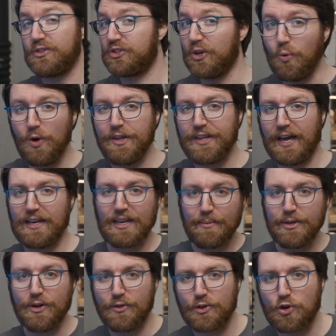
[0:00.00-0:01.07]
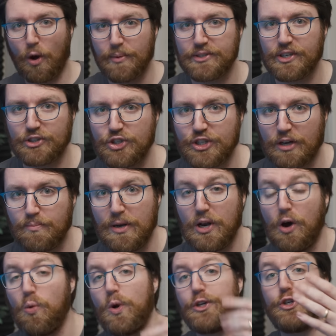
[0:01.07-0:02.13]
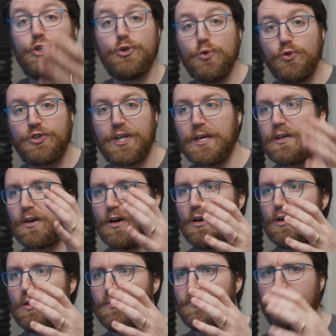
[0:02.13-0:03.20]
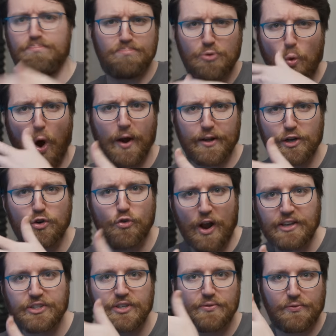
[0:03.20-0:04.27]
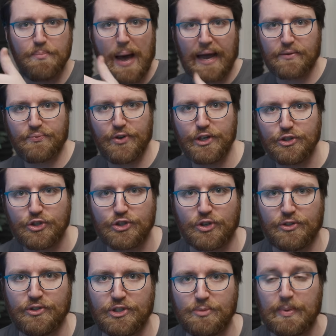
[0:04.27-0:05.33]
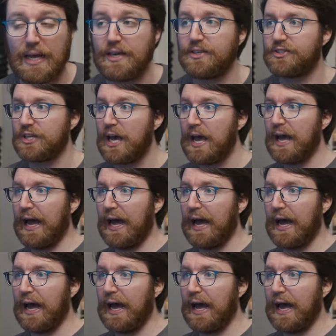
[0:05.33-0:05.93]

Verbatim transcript: So with that, let me know in the comment section down below what you think of quite aggressive matte finishes on displays.